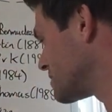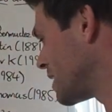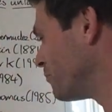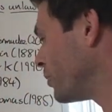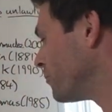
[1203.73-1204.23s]

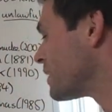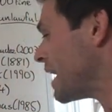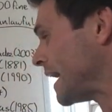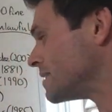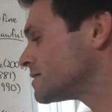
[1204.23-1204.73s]
example
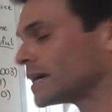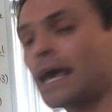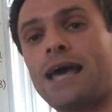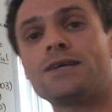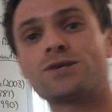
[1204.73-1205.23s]
is the
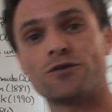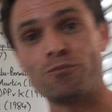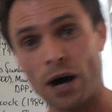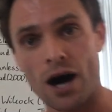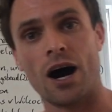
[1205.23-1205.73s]
case
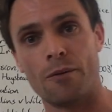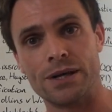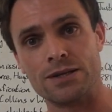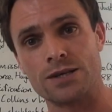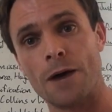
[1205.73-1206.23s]
of
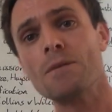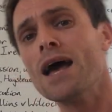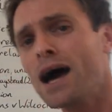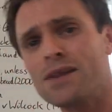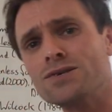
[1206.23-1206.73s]
Parmer.
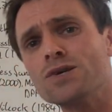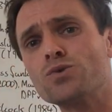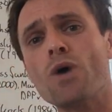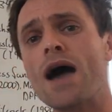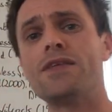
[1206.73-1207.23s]
And this
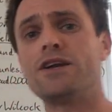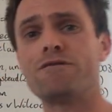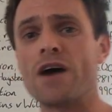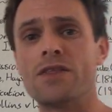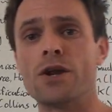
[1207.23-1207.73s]
is where the
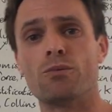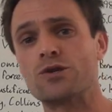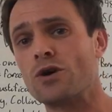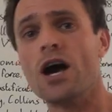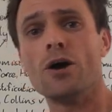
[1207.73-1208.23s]
defendant
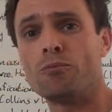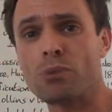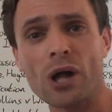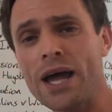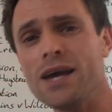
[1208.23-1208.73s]
was
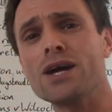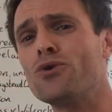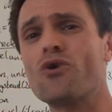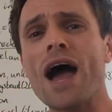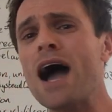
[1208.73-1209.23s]
playing
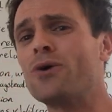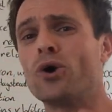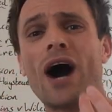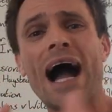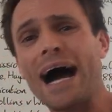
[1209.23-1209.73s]
around
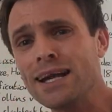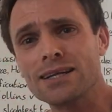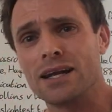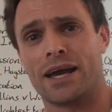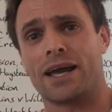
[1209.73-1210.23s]
or
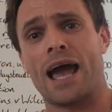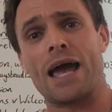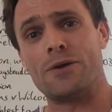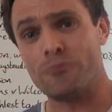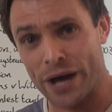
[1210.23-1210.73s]
handling
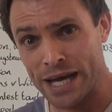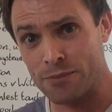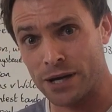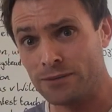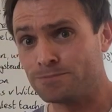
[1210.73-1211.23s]
a
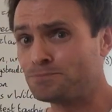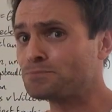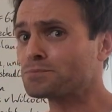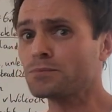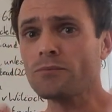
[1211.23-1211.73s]
baby,
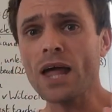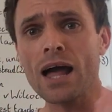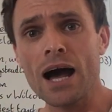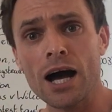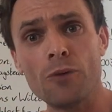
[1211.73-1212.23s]

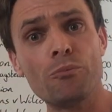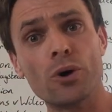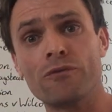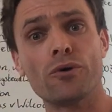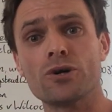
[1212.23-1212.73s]
but
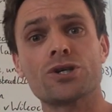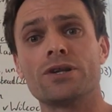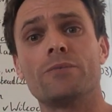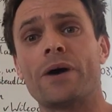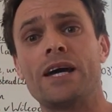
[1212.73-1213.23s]
unfortunately
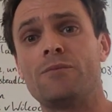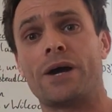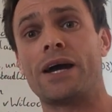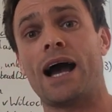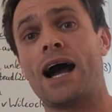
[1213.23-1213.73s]
the
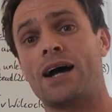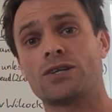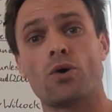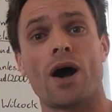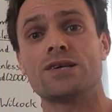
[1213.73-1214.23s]
baby had
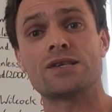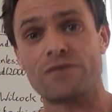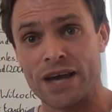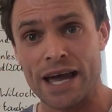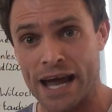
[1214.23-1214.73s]
quite
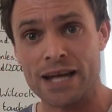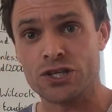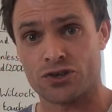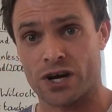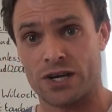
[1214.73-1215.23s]
severe
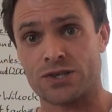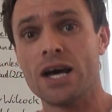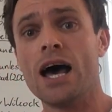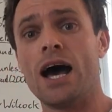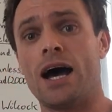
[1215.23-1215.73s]
injuries,
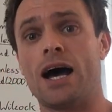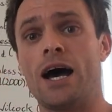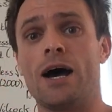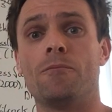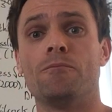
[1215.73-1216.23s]

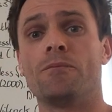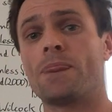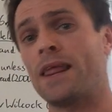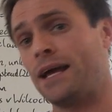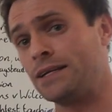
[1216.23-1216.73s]

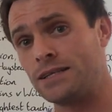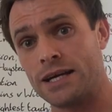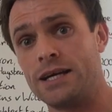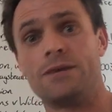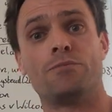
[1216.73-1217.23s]

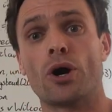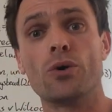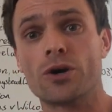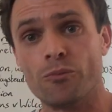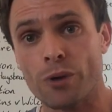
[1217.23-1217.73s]
indeed
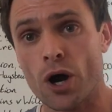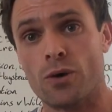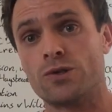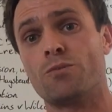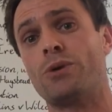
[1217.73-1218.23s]
broken
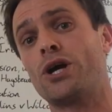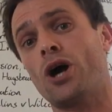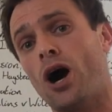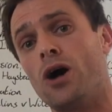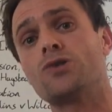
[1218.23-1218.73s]
bones,
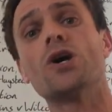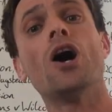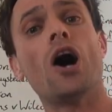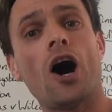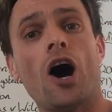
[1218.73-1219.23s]
because
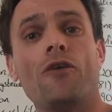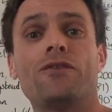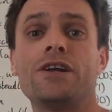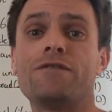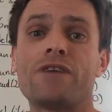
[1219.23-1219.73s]
of
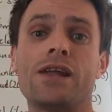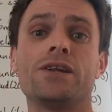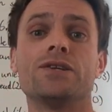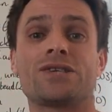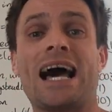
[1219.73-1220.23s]
the
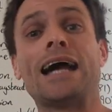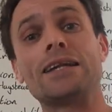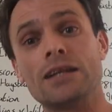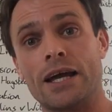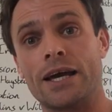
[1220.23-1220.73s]
defendant's
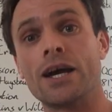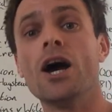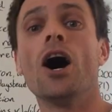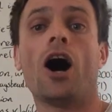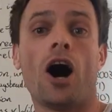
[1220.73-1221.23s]
handling
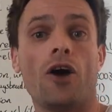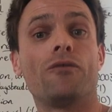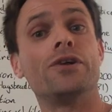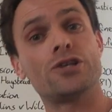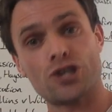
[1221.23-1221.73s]

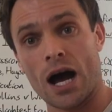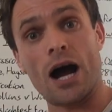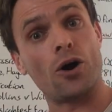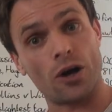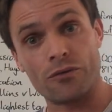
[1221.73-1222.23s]
of the
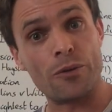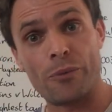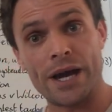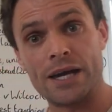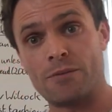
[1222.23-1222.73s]
child, of the
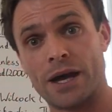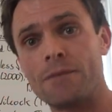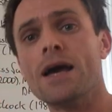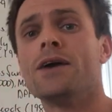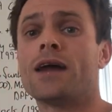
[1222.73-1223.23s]

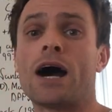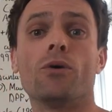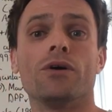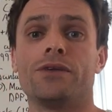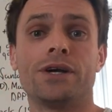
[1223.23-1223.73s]
baby.
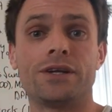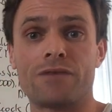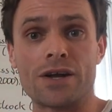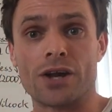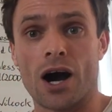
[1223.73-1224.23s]
Now, the
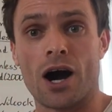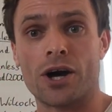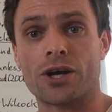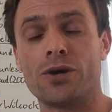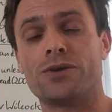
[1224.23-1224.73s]
defendant
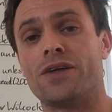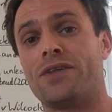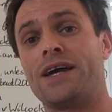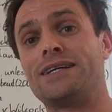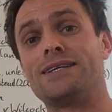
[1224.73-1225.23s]
argued that
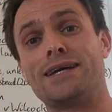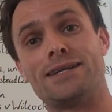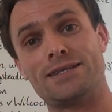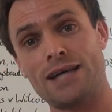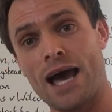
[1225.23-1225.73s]
they didn't
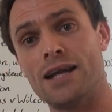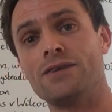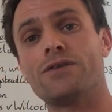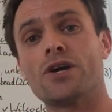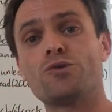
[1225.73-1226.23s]

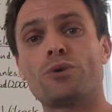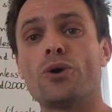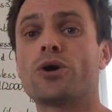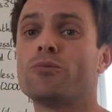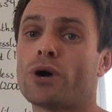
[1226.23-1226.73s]
intend for those
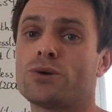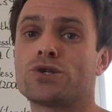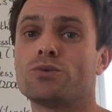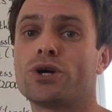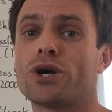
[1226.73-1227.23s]
broken bones
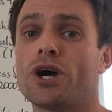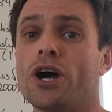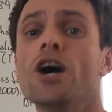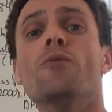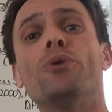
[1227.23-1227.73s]
to
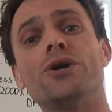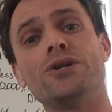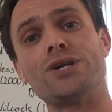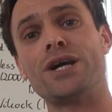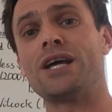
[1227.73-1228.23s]
occur, but
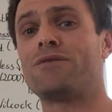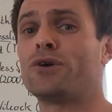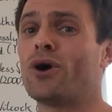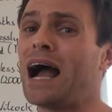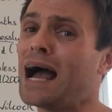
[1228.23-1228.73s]
indeed, if
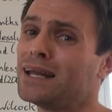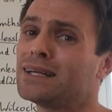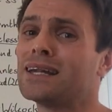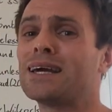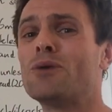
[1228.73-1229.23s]
you're
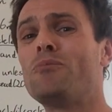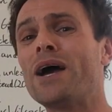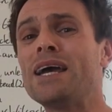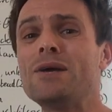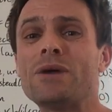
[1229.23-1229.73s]
handling a
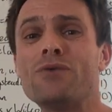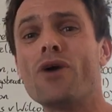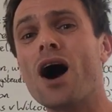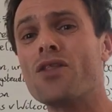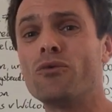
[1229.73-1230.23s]
baby
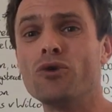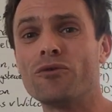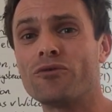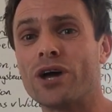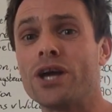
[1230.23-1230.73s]
rather
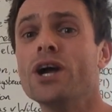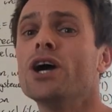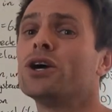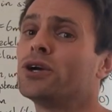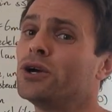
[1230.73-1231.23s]
roughly,
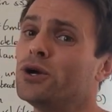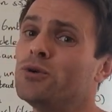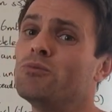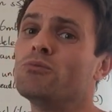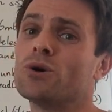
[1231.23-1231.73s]

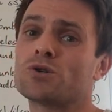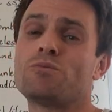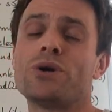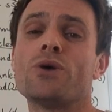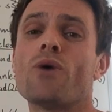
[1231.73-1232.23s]
you
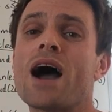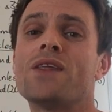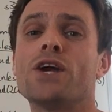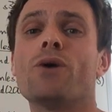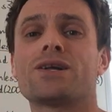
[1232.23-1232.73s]
must be aware
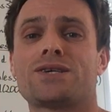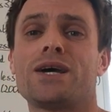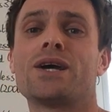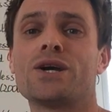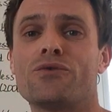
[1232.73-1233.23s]
that you are
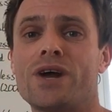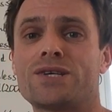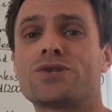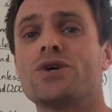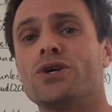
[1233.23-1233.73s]
taking a
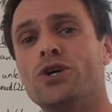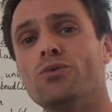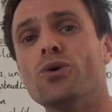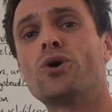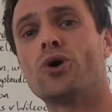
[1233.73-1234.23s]
risk that you
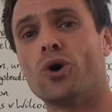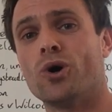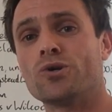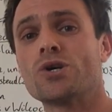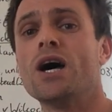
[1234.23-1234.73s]
will
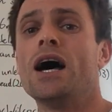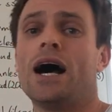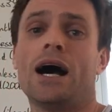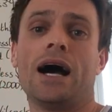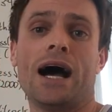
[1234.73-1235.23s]
cause
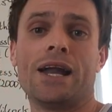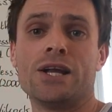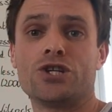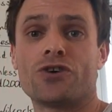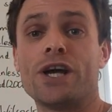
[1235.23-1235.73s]
an
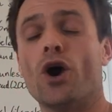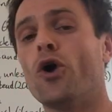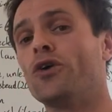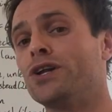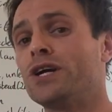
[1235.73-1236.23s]
injury
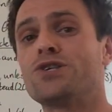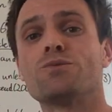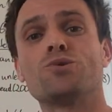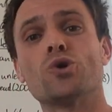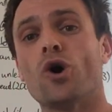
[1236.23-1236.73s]
or indeed
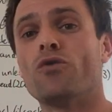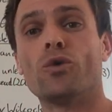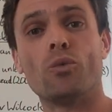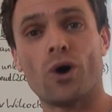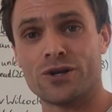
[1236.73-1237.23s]
some sort of
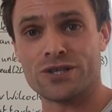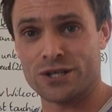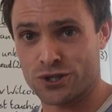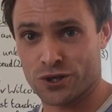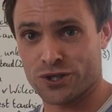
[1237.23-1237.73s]

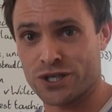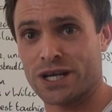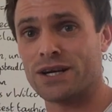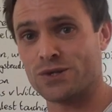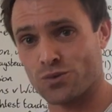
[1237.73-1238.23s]
unwanted
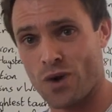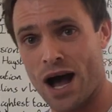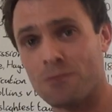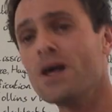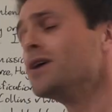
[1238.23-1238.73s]
touching as well.